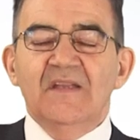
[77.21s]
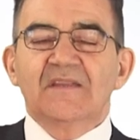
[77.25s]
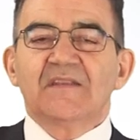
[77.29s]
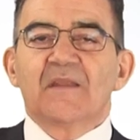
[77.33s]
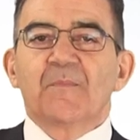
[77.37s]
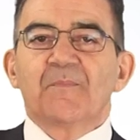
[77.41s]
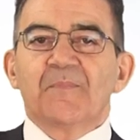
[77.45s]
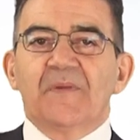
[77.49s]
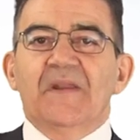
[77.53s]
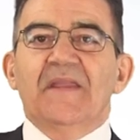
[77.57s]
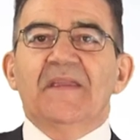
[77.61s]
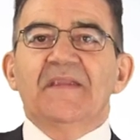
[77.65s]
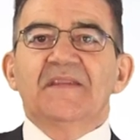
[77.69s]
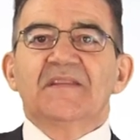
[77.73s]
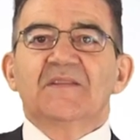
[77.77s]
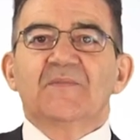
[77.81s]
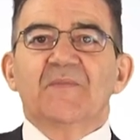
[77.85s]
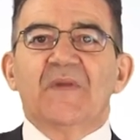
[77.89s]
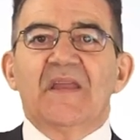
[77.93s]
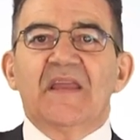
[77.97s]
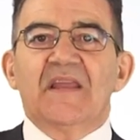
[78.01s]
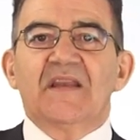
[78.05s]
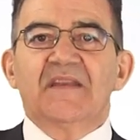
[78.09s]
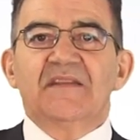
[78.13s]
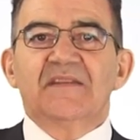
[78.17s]
the place
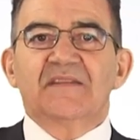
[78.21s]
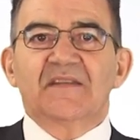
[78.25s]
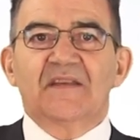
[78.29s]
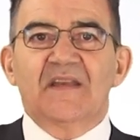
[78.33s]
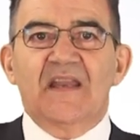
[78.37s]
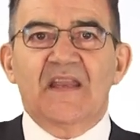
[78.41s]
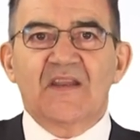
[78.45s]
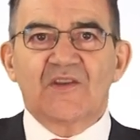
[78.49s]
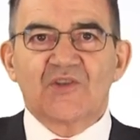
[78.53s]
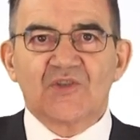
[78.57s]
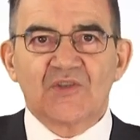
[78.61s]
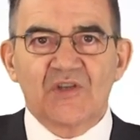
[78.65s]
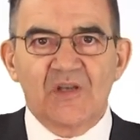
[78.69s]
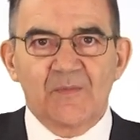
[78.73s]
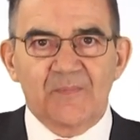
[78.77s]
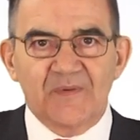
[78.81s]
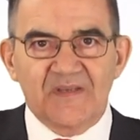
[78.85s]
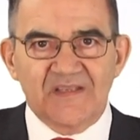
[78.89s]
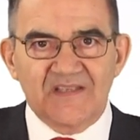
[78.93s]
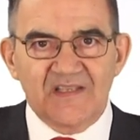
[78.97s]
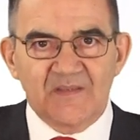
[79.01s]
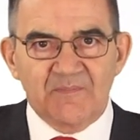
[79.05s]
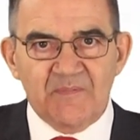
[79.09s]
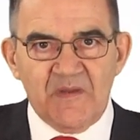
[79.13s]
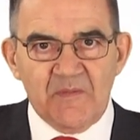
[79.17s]
where international
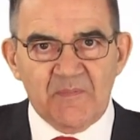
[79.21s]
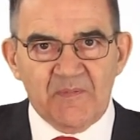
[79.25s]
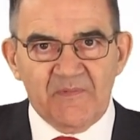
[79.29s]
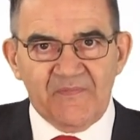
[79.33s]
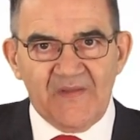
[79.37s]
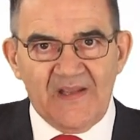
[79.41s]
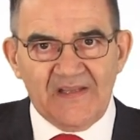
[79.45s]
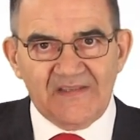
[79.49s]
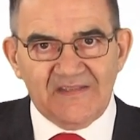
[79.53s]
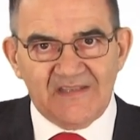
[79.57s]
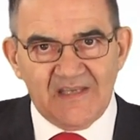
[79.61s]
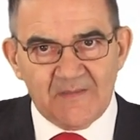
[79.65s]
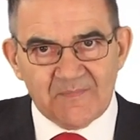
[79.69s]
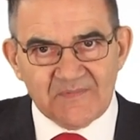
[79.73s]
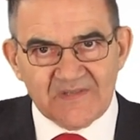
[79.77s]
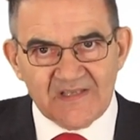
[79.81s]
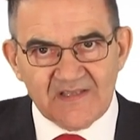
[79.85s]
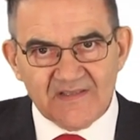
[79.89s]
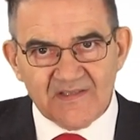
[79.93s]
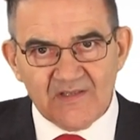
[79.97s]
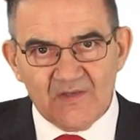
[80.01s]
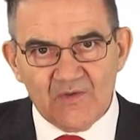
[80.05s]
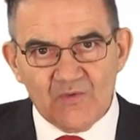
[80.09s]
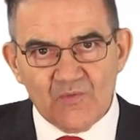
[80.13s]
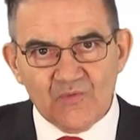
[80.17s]
business people find tips
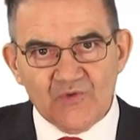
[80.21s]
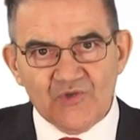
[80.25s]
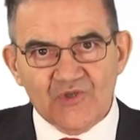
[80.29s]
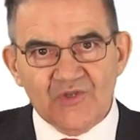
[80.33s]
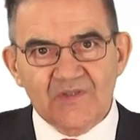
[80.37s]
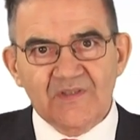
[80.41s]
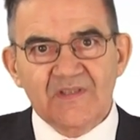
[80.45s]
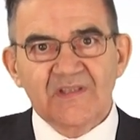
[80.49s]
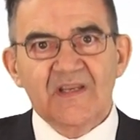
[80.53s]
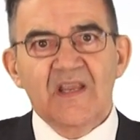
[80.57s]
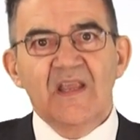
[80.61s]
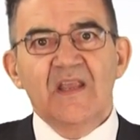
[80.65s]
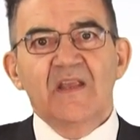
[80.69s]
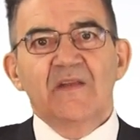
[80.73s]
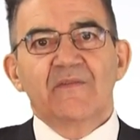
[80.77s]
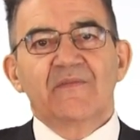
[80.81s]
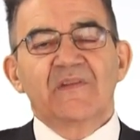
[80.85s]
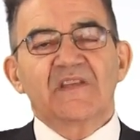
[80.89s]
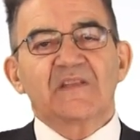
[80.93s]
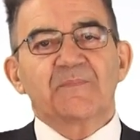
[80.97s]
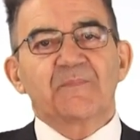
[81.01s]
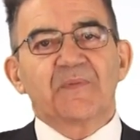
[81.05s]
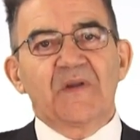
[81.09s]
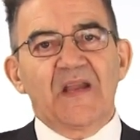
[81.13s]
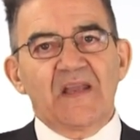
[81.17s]
and solutions
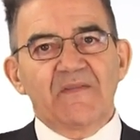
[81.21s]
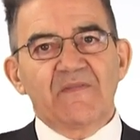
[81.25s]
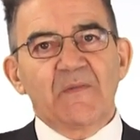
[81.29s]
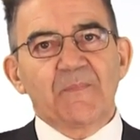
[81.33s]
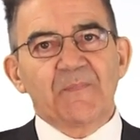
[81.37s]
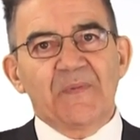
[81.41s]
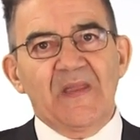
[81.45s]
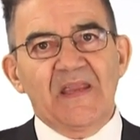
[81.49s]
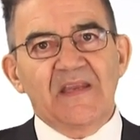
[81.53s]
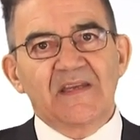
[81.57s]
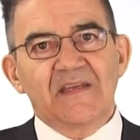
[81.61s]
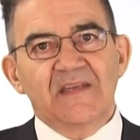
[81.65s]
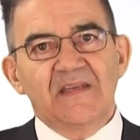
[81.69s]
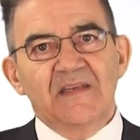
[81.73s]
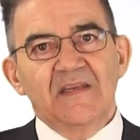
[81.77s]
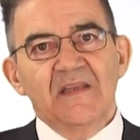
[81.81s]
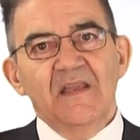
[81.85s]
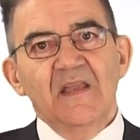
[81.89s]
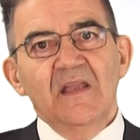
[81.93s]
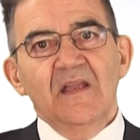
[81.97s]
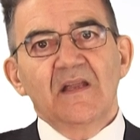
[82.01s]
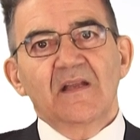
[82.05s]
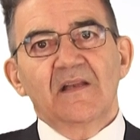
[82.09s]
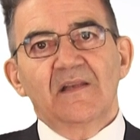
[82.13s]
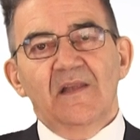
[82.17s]
with private banking,
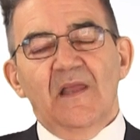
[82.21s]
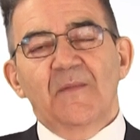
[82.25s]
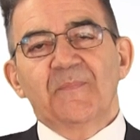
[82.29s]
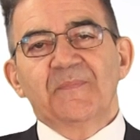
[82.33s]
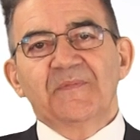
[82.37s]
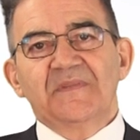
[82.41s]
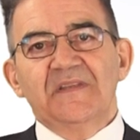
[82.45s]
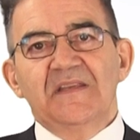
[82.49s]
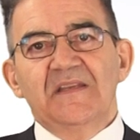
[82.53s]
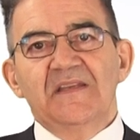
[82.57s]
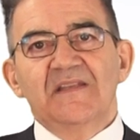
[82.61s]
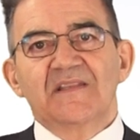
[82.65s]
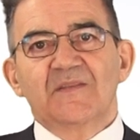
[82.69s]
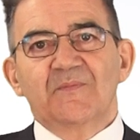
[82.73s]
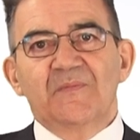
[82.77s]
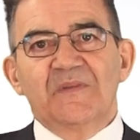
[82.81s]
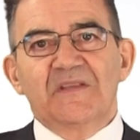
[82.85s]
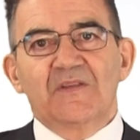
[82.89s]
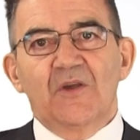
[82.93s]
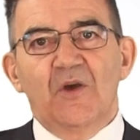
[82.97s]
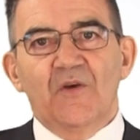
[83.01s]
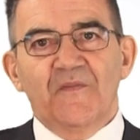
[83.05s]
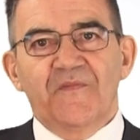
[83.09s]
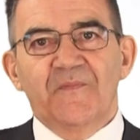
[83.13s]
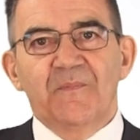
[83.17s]
club deals
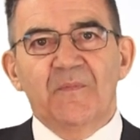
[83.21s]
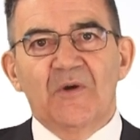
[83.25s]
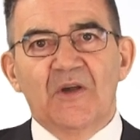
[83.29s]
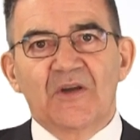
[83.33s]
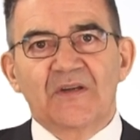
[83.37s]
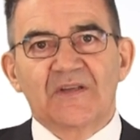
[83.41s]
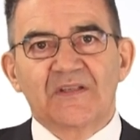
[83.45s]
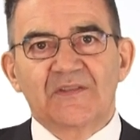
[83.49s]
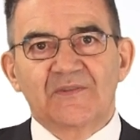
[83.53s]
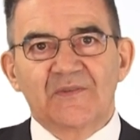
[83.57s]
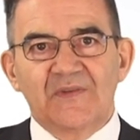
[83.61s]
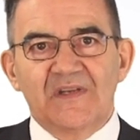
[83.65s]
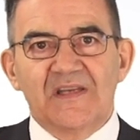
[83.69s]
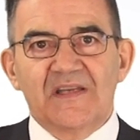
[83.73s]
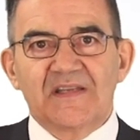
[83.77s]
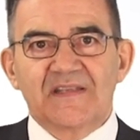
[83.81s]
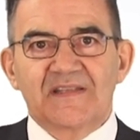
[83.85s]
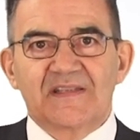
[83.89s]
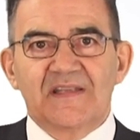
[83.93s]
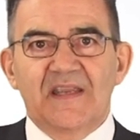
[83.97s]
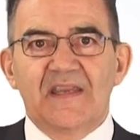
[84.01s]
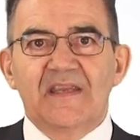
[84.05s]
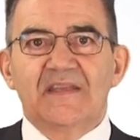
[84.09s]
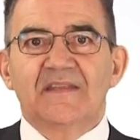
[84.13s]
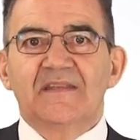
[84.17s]
with off-market real
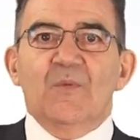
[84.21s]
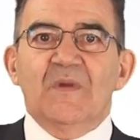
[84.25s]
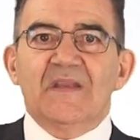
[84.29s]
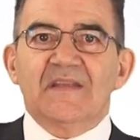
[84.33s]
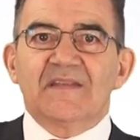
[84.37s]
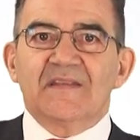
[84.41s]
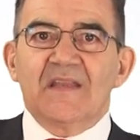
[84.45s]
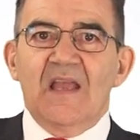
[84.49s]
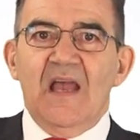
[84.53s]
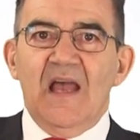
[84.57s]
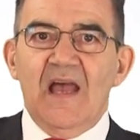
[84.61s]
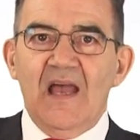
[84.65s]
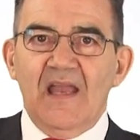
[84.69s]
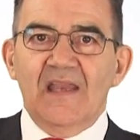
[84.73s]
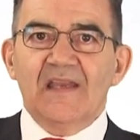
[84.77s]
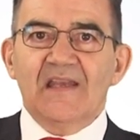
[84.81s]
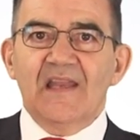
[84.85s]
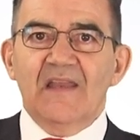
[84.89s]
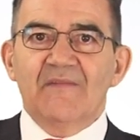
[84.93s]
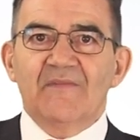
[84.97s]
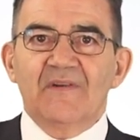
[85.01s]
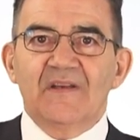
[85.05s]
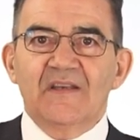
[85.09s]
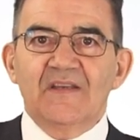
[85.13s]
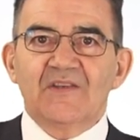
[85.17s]
estate, with high
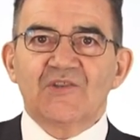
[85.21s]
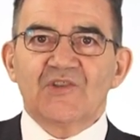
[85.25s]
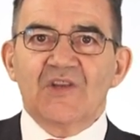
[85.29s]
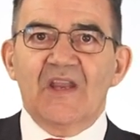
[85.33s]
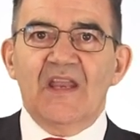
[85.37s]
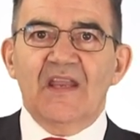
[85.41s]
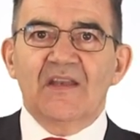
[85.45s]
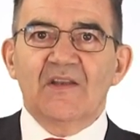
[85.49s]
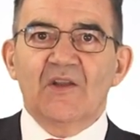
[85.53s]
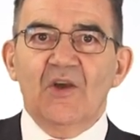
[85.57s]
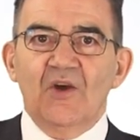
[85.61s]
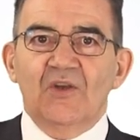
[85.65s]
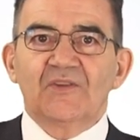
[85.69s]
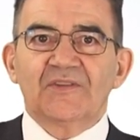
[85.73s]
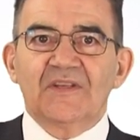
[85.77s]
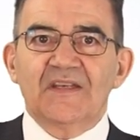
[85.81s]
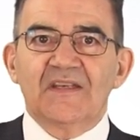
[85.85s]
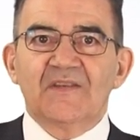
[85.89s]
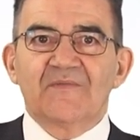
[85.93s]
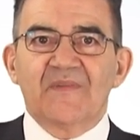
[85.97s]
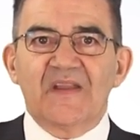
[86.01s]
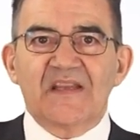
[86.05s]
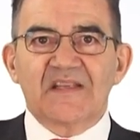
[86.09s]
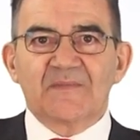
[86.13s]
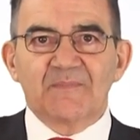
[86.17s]
leverage and other
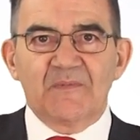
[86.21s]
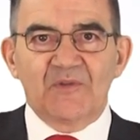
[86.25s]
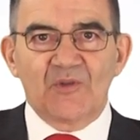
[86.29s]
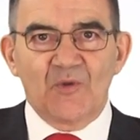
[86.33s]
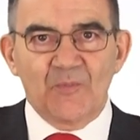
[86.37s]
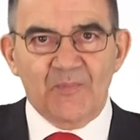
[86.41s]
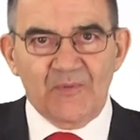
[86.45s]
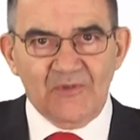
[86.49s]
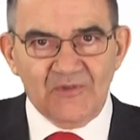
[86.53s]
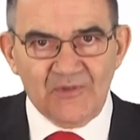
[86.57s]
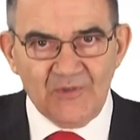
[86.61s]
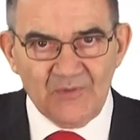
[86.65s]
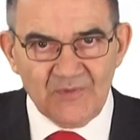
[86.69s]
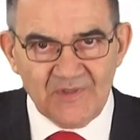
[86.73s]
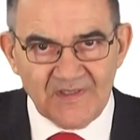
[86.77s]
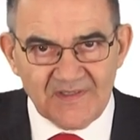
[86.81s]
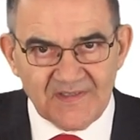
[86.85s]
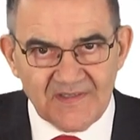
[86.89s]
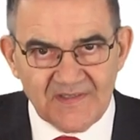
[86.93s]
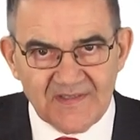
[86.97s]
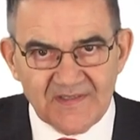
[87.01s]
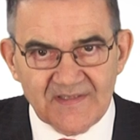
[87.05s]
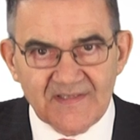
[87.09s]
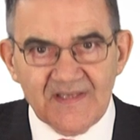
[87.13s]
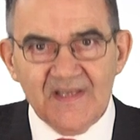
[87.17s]
investment
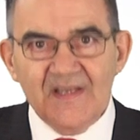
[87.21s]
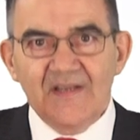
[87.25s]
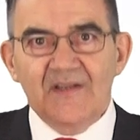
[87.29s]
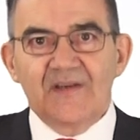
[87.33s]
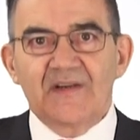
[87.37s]
opportunities.